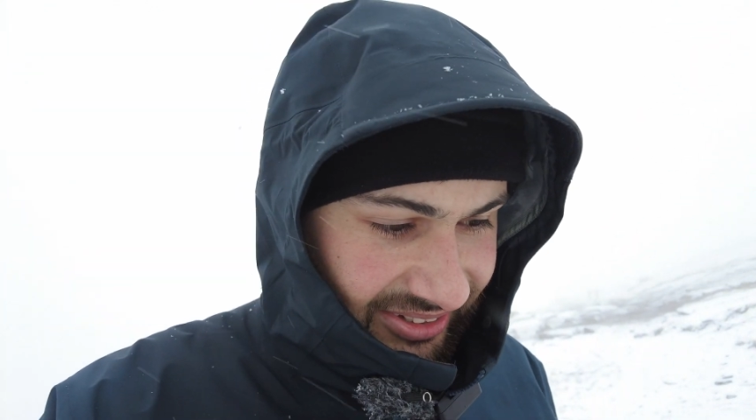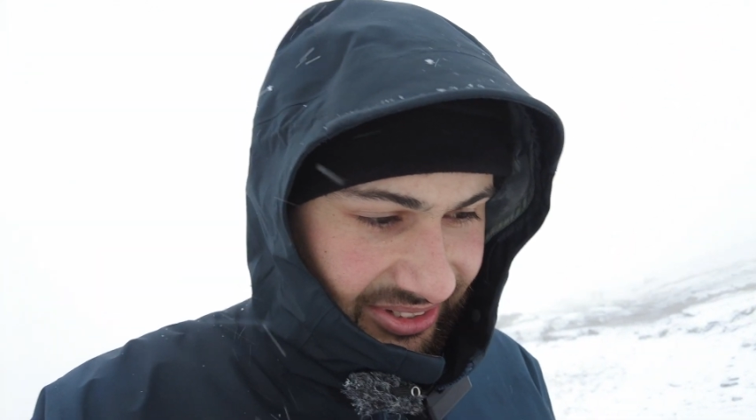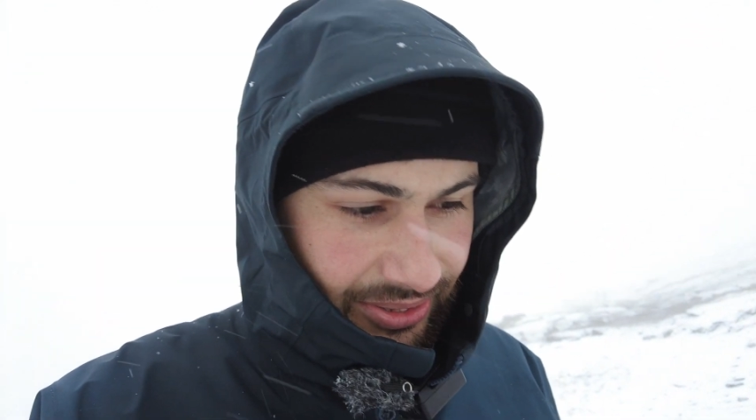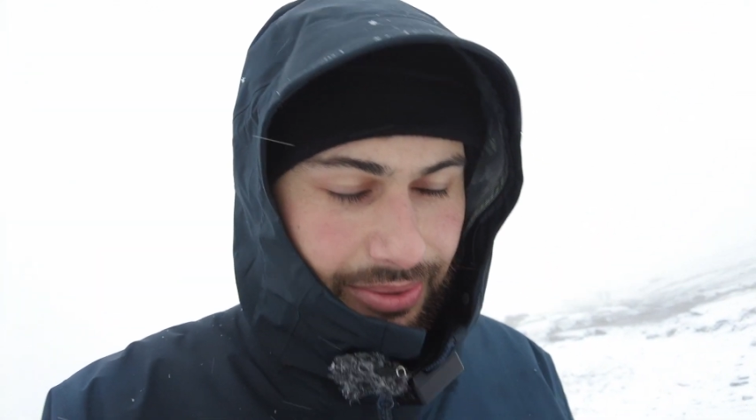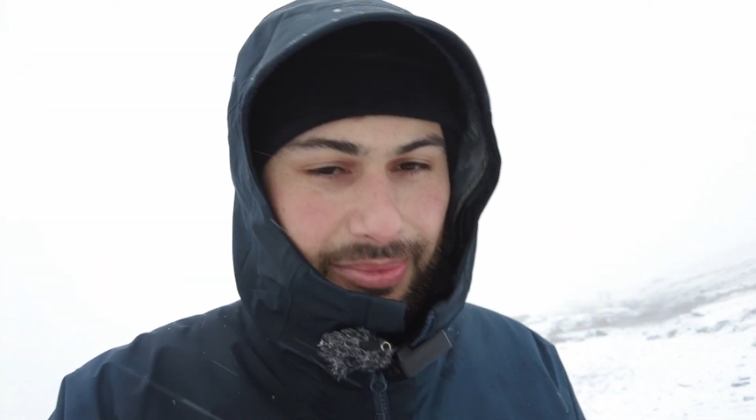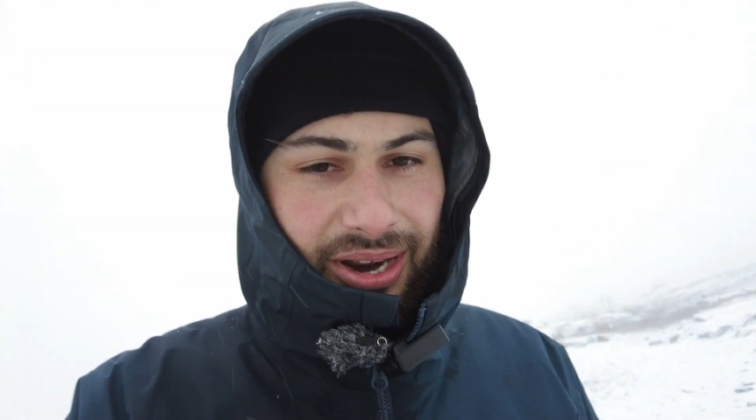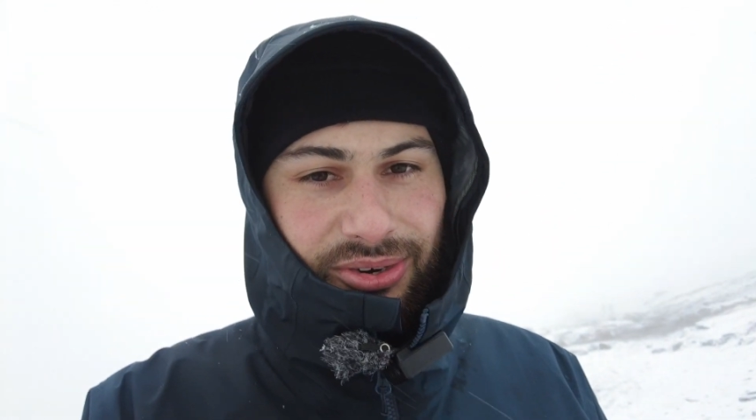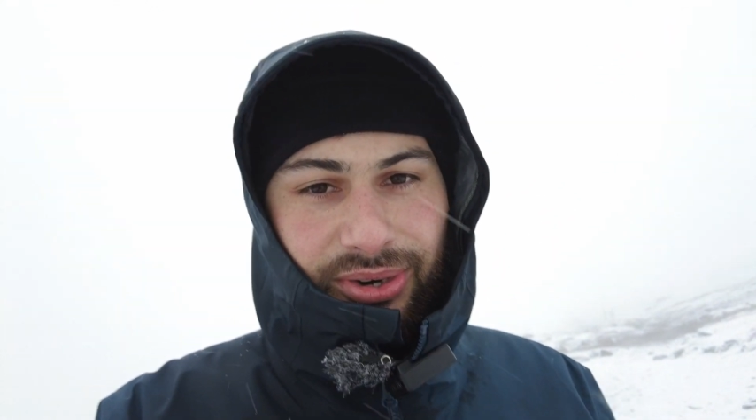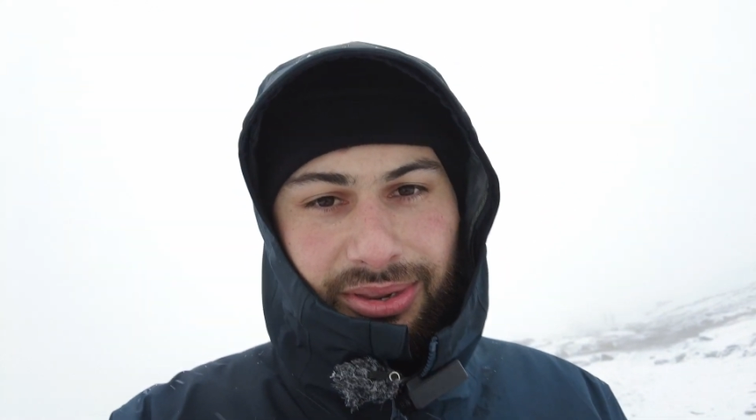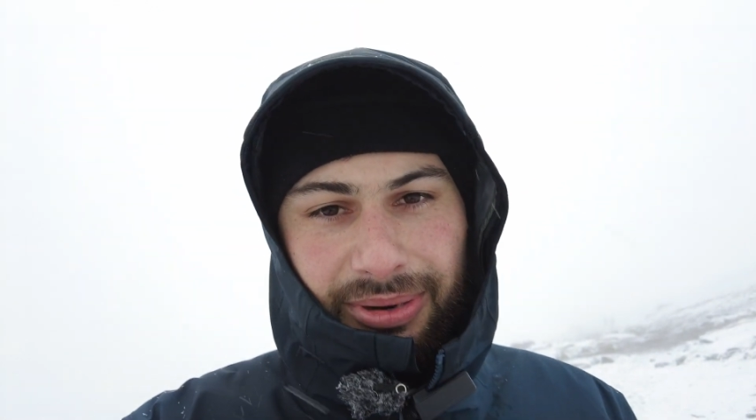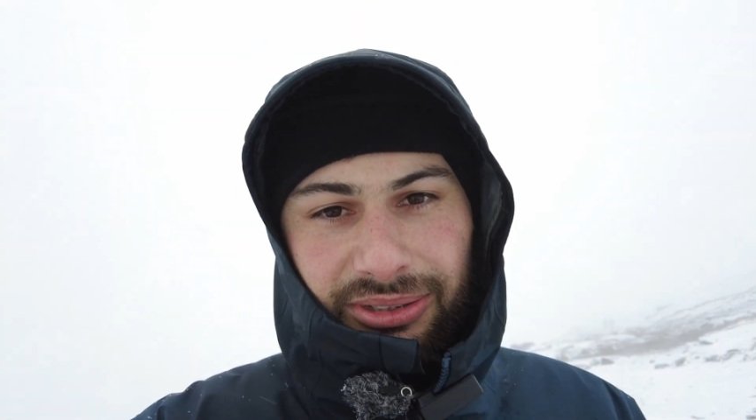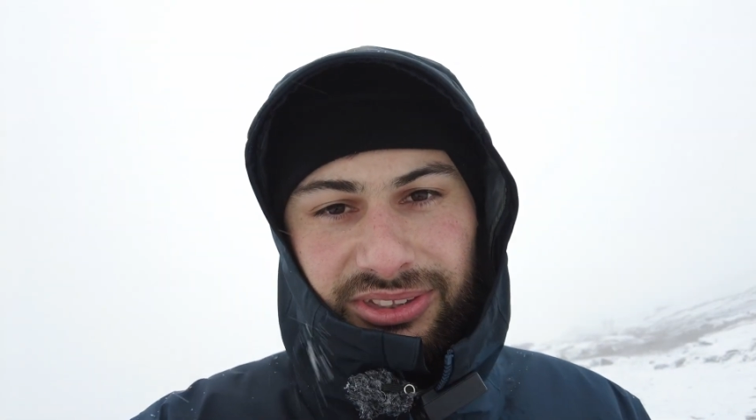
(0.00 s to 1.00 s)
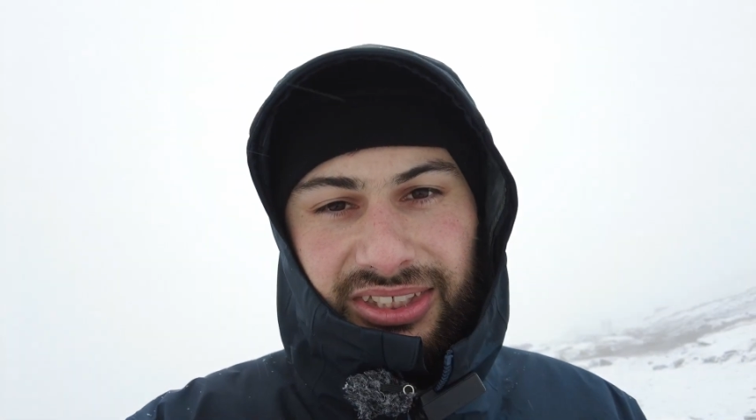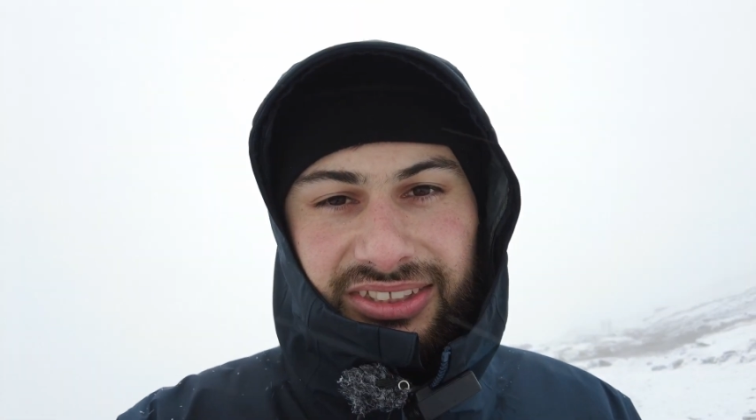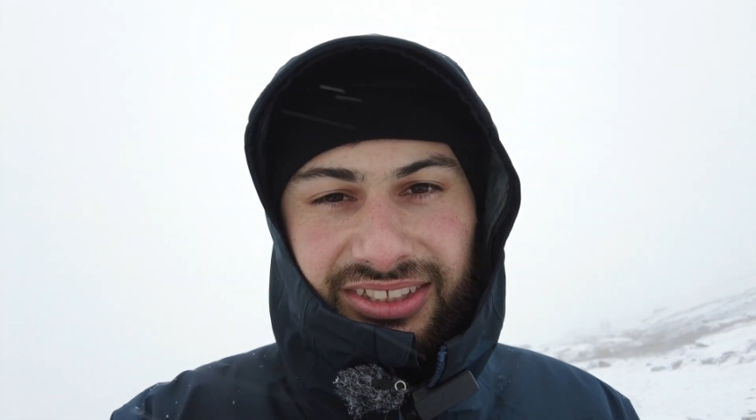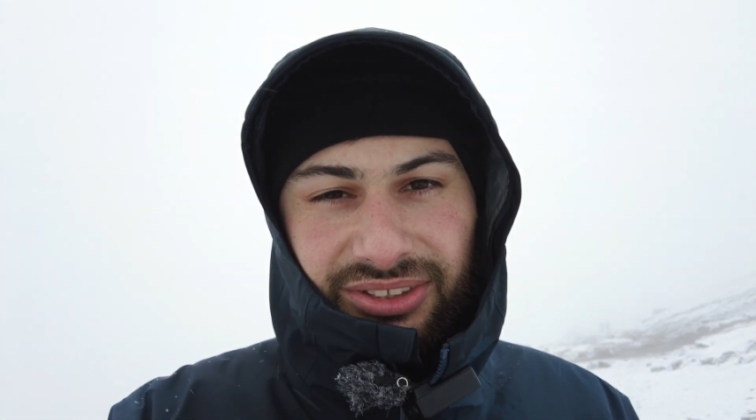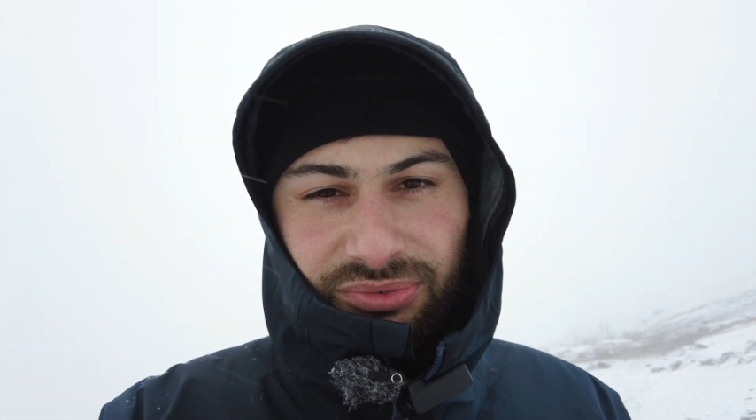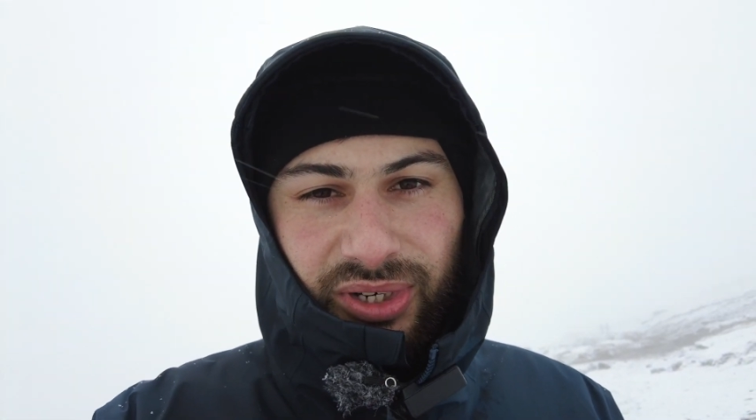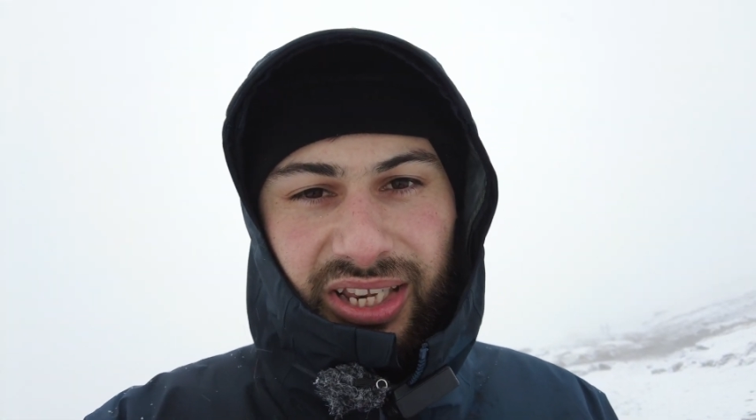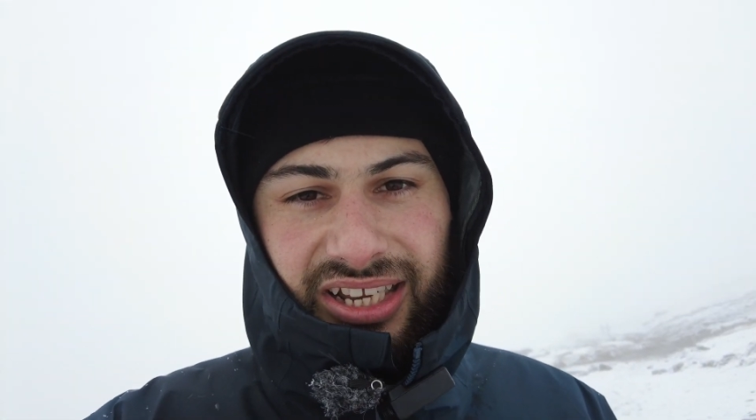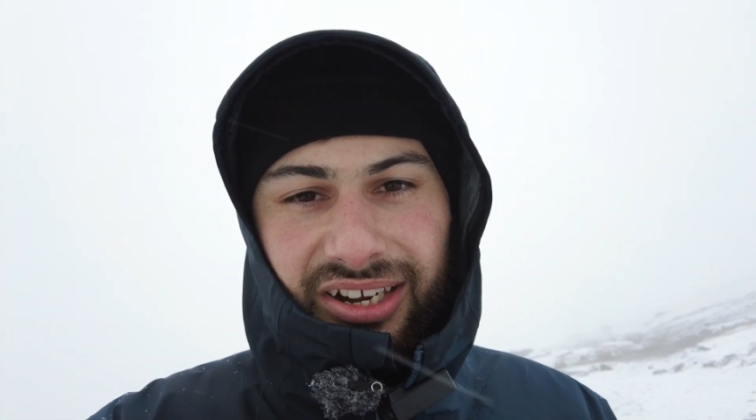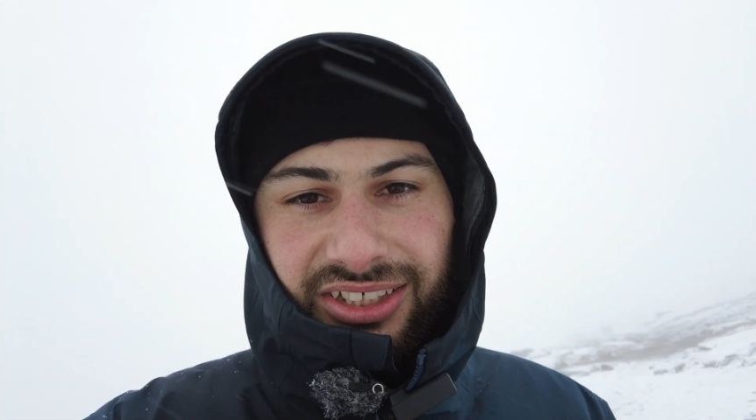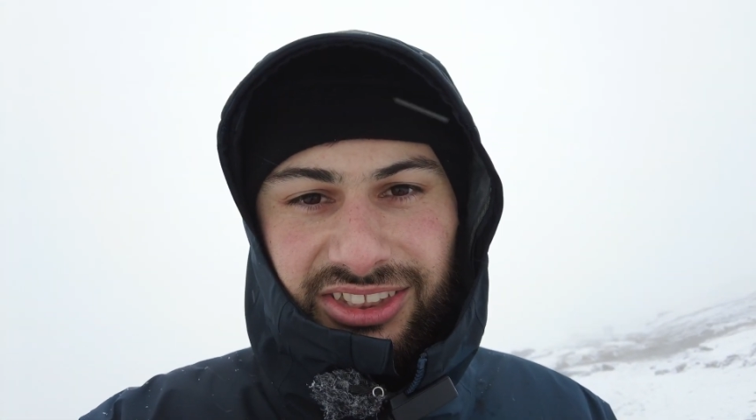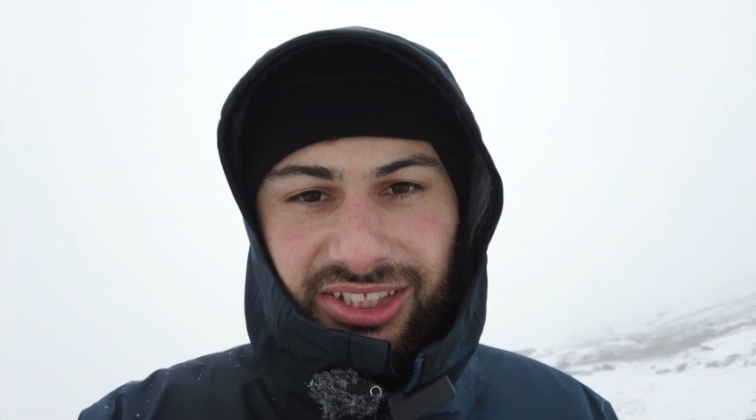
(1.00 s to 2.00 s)
doing macro in the mountains is a really
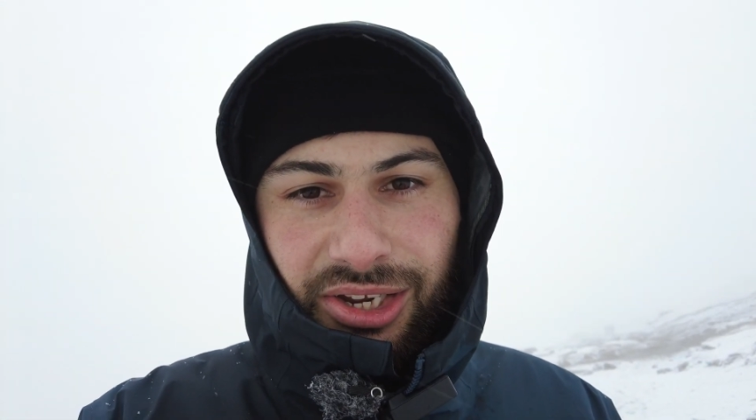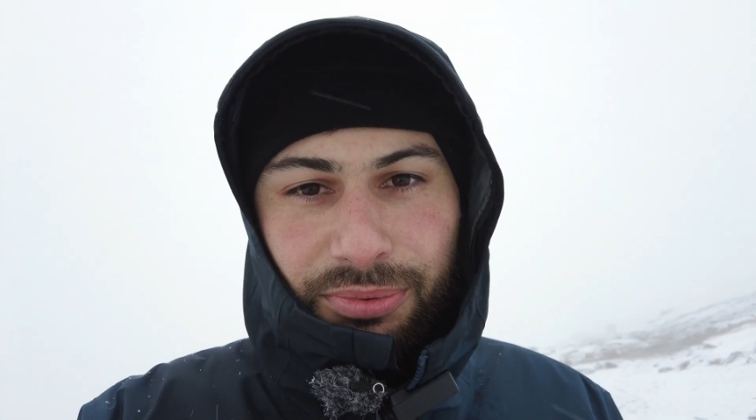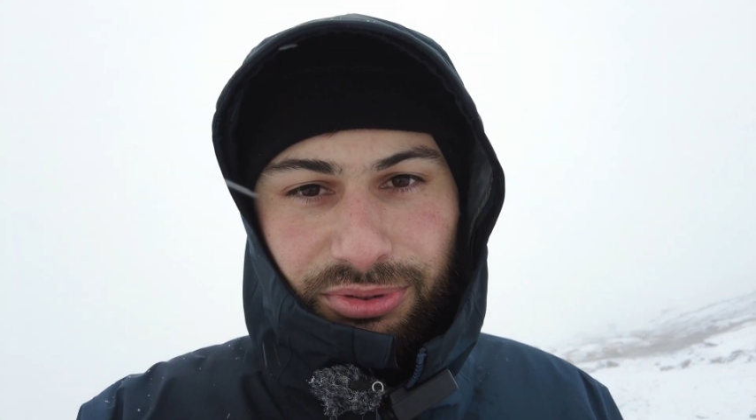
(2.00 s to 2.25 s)
kind of slow